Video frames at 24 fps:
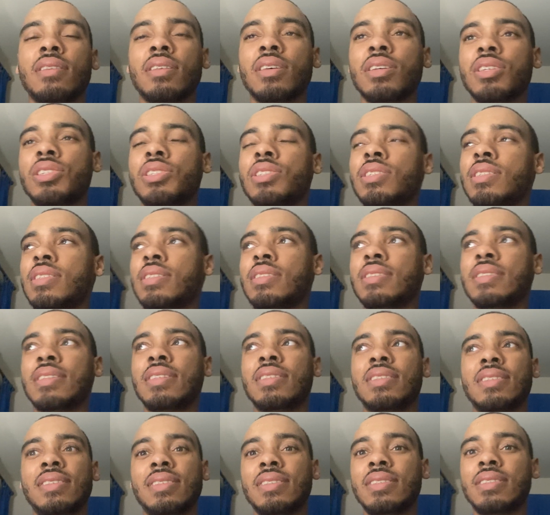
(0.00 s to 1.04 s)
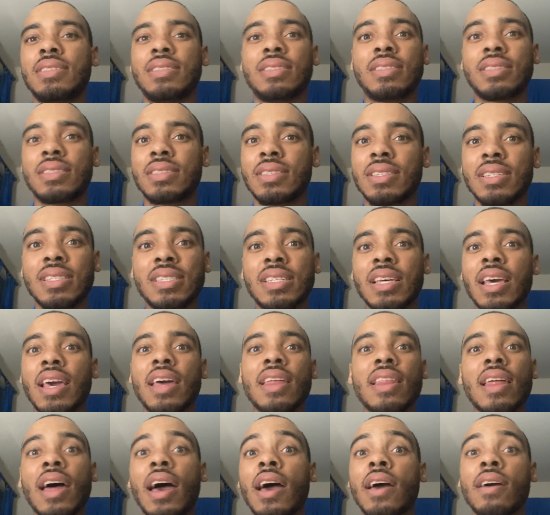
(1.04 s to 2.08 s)
this to say
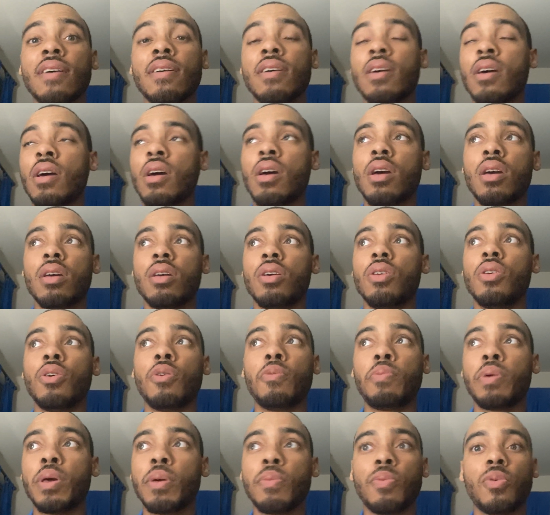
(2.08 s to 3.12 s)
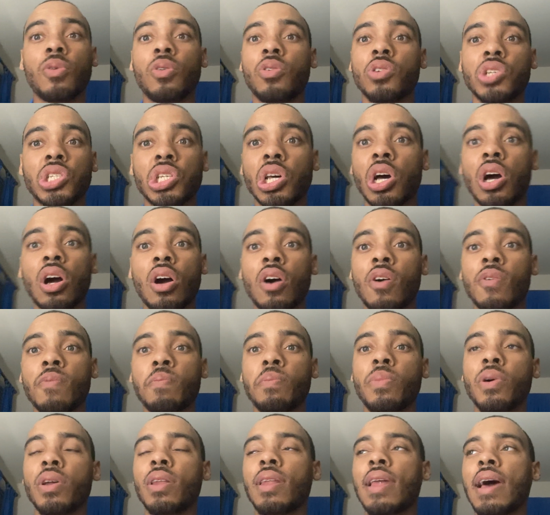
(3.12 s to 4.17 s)
that, you know, people are soft,
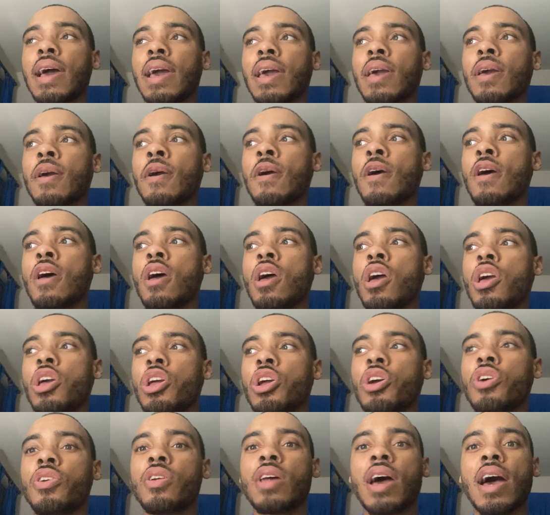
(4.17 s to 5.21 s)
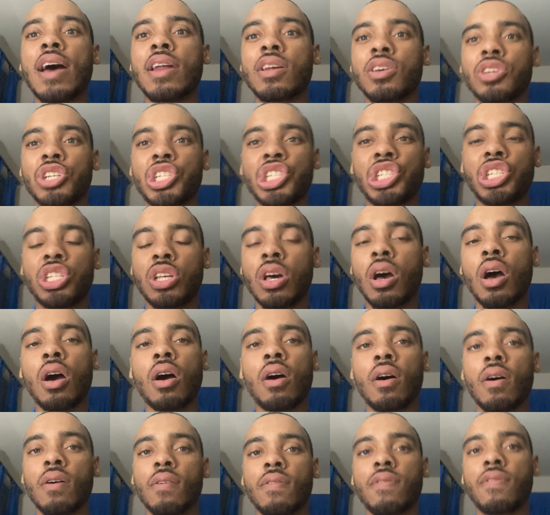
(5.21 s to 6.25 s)
but like you're not as
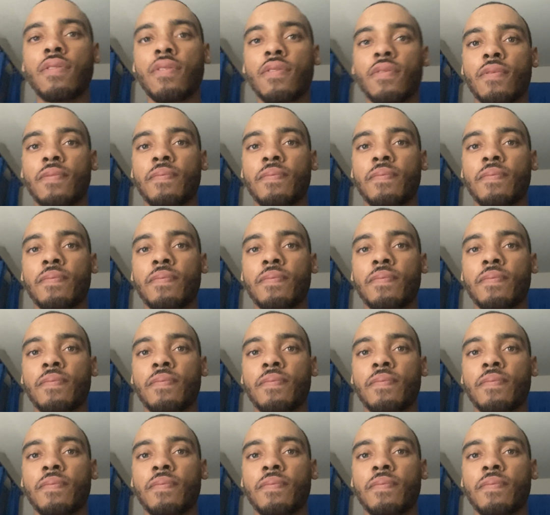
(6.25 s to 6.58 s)
tough